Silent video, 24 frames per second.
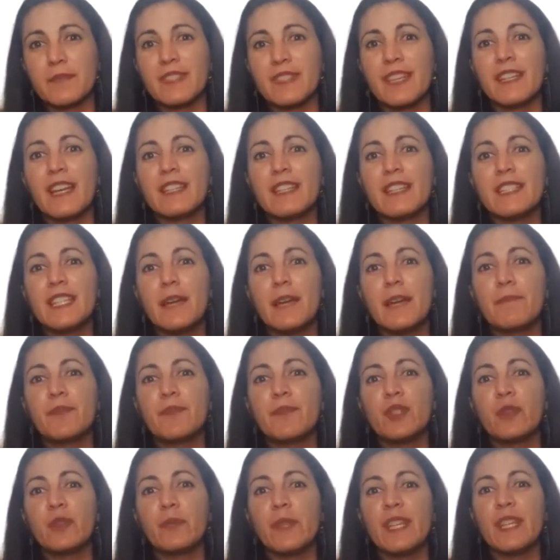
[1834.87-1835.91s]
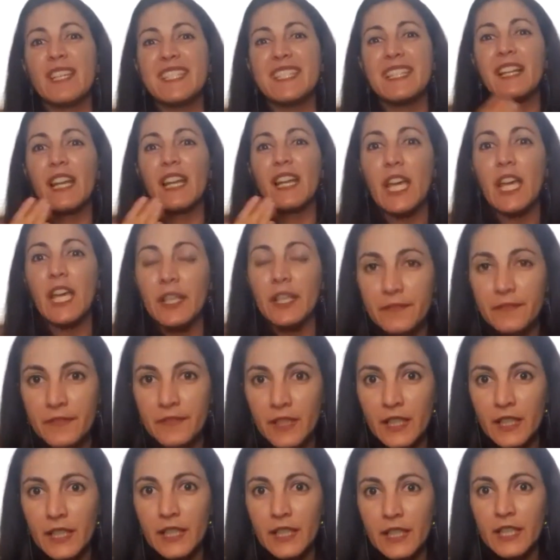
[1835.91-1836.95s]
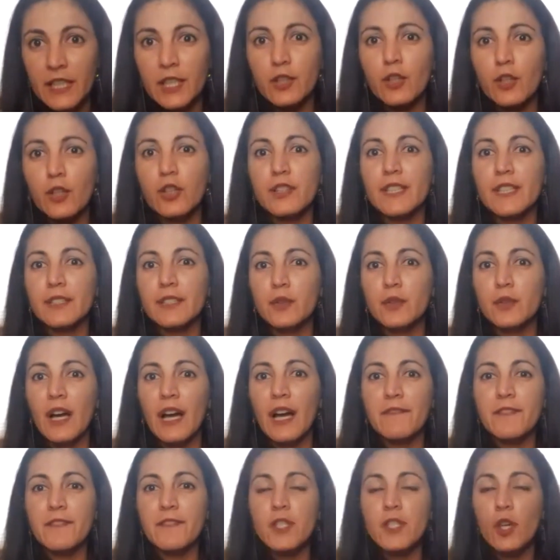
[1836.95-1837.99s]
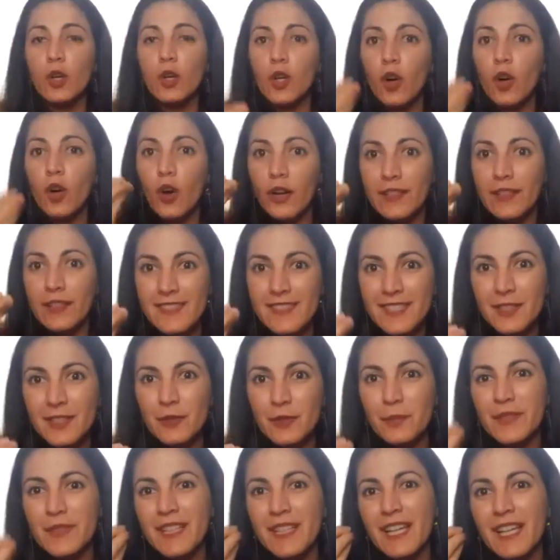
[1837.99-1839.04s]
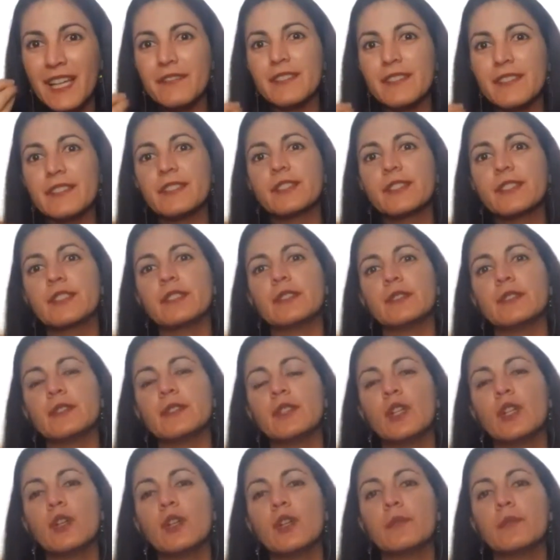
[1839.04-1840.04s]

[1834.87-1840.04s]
They accept to be a slave in order to have some coins to be able to